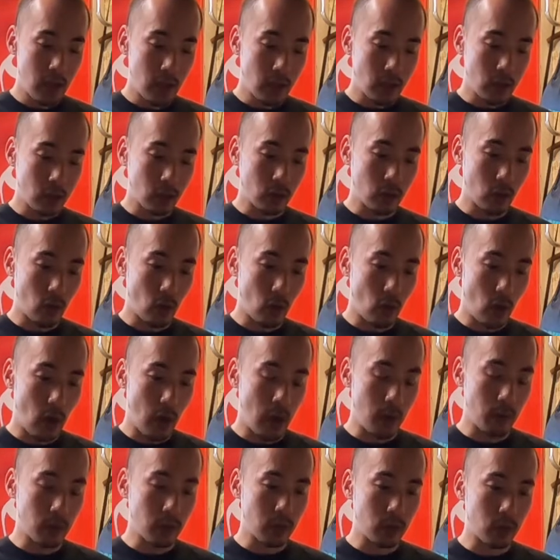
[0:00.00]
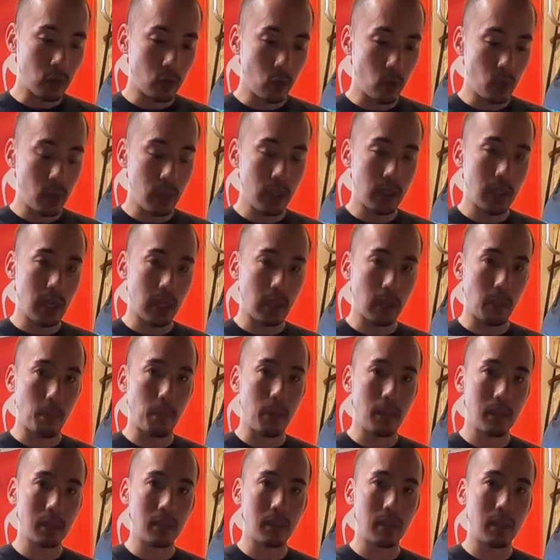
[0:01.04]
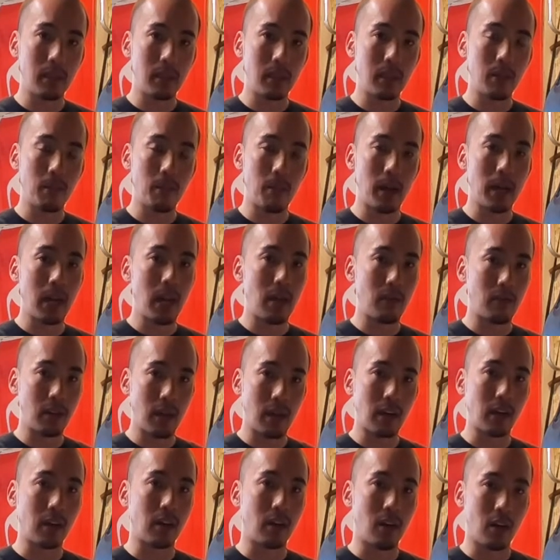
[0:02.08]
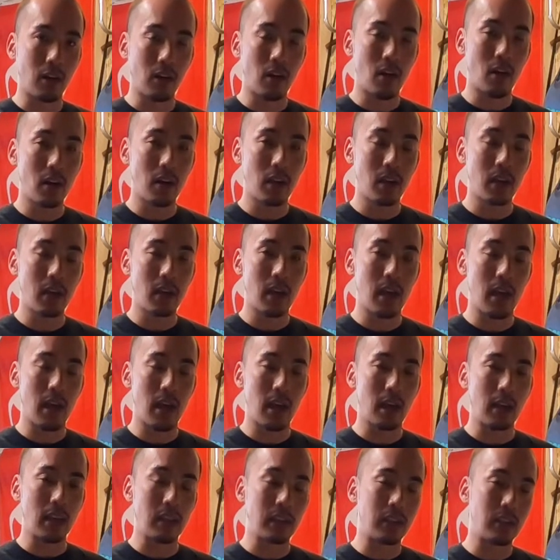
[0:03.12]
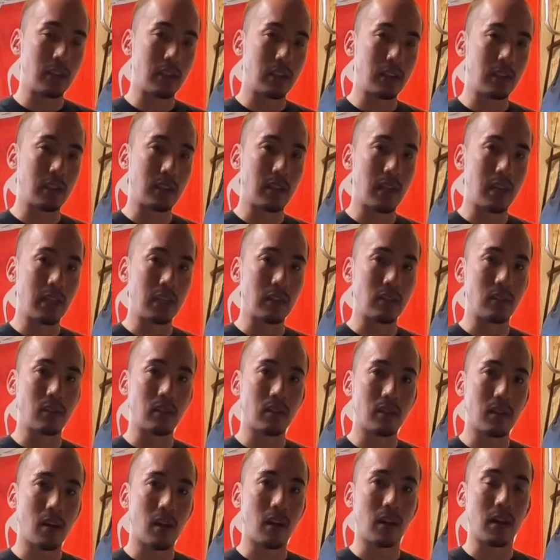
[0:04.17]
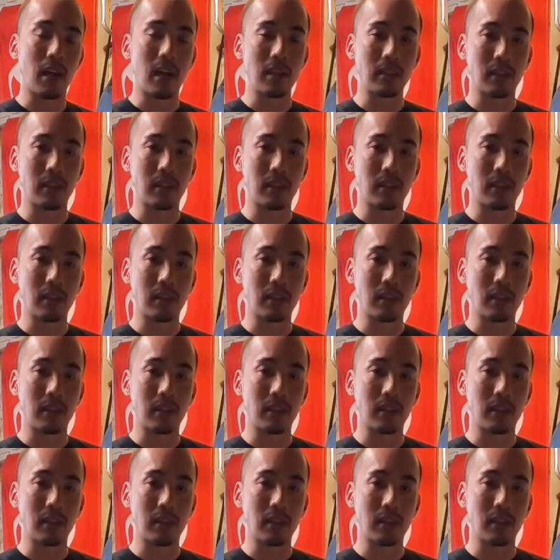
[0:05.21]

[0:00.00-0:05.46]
So I'm assuming that the piston might have a lot of gunk on it and it's just getting stuck as